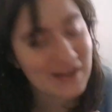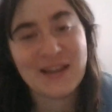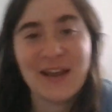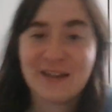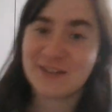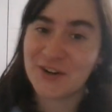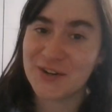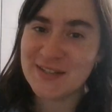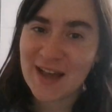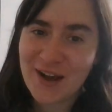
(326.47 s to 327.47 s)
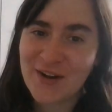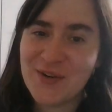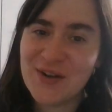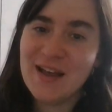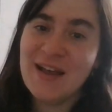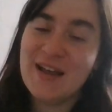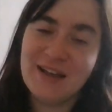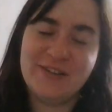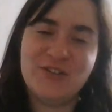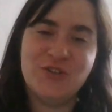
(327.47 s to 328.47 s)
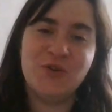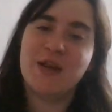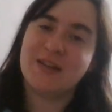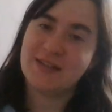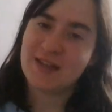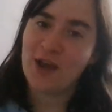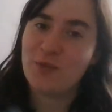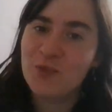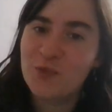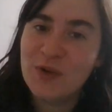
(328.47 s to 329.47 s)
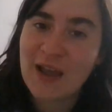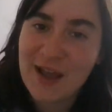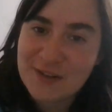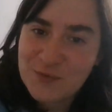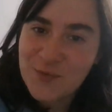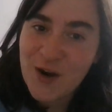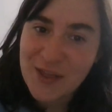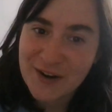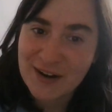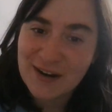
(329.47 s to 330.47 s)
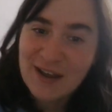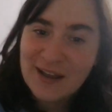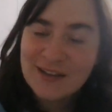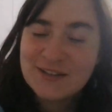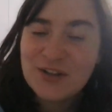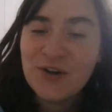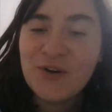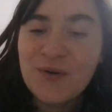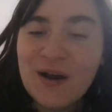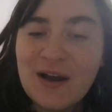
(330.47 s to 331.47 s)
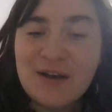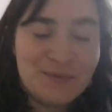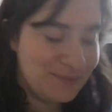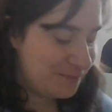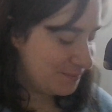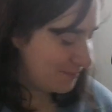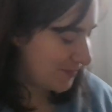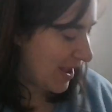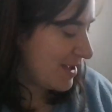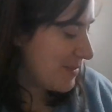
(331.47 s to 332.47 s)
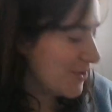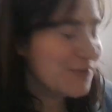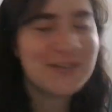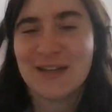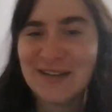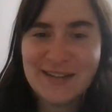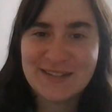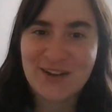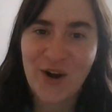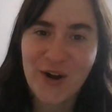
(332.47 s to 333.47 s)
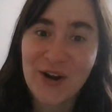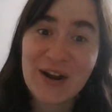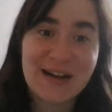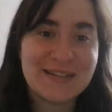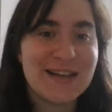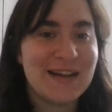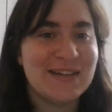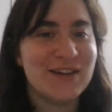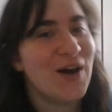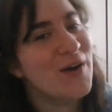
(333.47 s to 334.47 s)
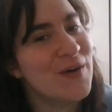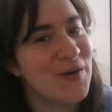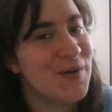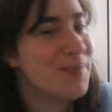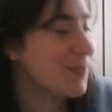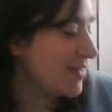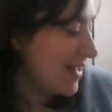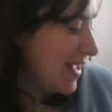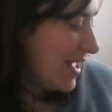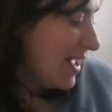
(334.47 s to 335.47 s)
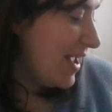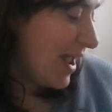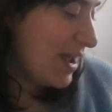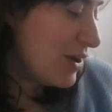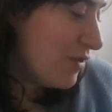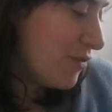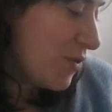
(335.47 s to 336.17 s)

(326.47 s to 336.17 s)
it turns out it's Julius's Kane, Kane's brother. So um, Amos is Carter and Sadie's uncle. And of